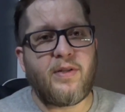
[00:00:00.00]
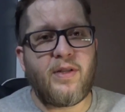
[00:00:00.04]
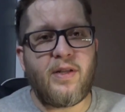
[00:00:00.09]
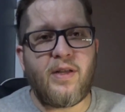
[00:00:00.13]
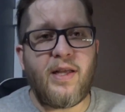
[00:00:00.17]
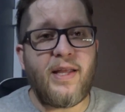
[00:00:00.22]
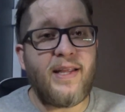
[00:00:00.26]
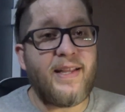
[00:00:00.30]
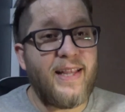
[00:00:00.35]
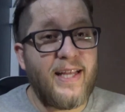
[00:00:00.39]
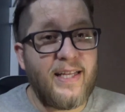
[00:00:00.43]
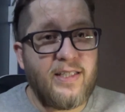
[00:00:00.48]

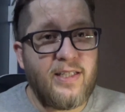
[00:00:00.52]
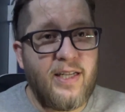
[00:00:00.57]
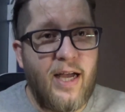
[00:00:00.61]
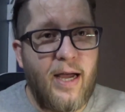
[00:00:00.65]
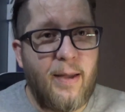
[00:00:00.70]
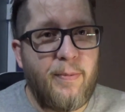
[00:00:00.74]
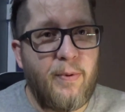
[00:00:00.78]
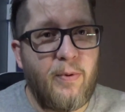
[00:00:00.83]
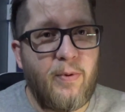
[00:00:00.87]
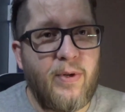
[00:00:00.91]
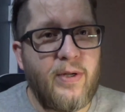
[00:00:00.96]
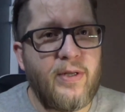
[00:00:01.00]
That's
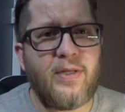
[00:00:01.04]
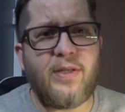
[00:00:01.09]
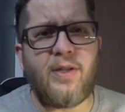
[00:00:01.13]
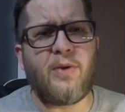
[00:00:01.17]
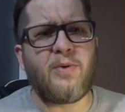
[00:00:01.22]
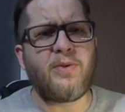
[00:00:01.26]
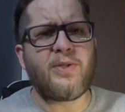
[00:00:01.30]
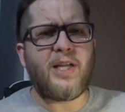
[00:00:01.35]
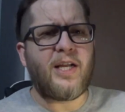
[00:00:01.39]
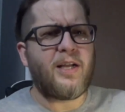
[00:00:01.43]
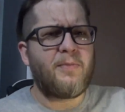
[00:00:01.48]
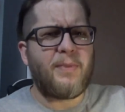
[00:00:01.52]
copywritten.
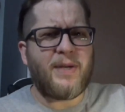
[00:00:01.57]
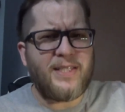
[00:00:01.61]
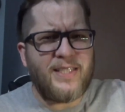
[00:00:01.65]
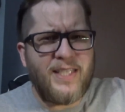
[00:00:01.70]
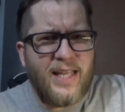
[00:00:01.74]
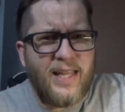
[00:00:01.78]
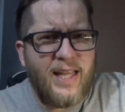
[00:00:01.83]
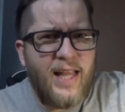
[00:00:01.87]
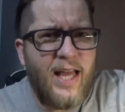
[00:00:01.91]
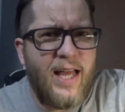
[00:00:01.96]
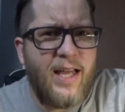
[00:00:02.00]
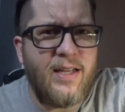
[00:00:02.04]
Don't tell them I
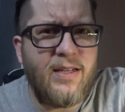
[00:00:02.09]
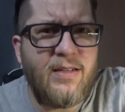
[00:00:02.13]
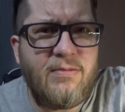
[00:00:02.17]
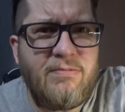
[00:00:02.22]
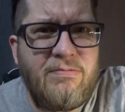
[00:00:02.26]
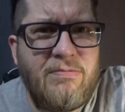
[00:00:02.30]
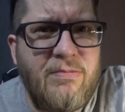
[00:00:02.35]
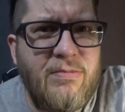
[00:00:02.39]
said that.